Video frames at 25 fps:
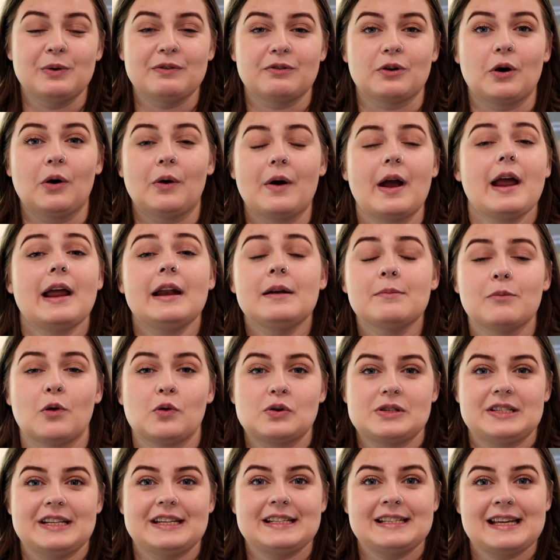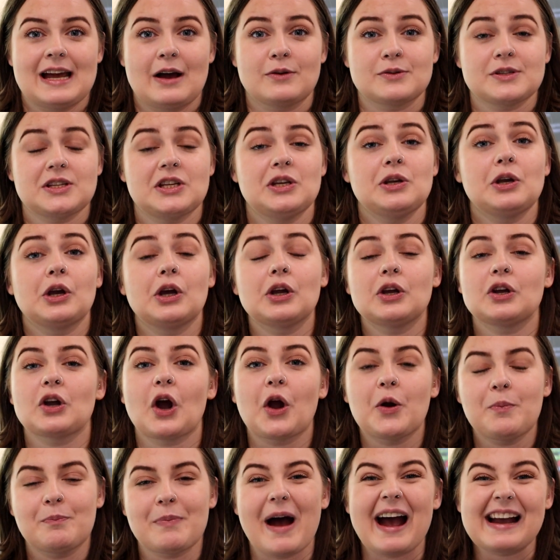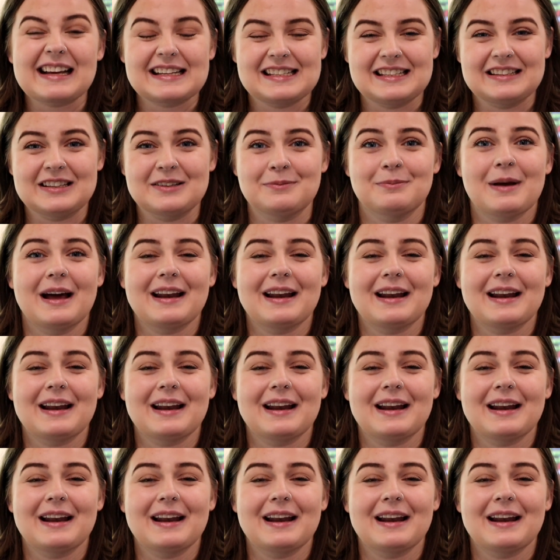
we've got in more detail, so you can go back to them